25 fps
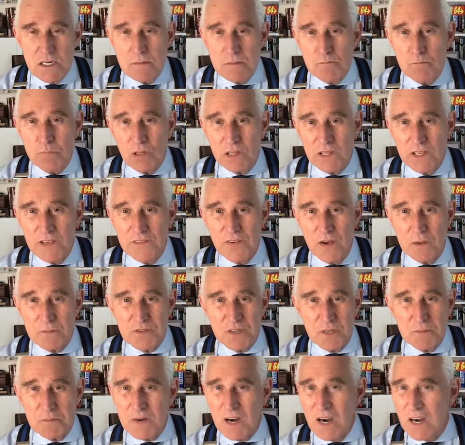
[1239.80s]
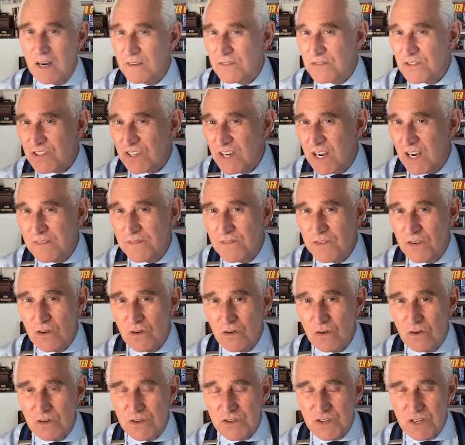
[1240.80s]
believe I'm some kind of
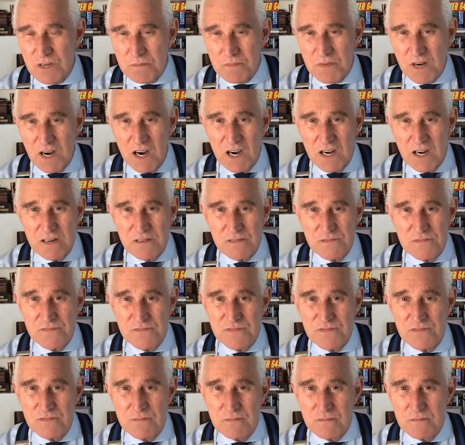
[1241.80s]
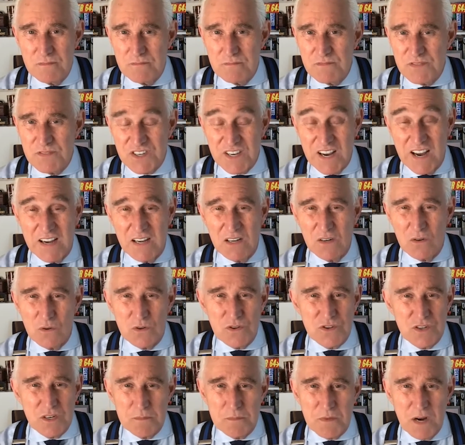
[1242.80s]
savior or some kind of saint or
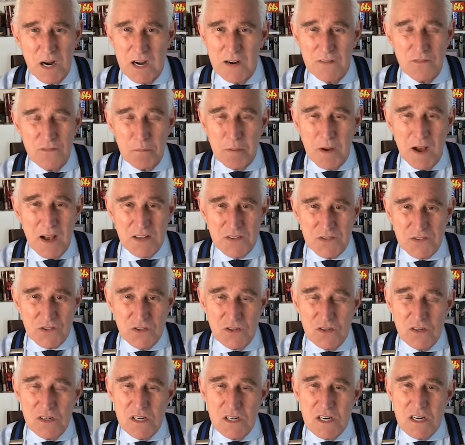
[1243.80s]
some kind of apostle.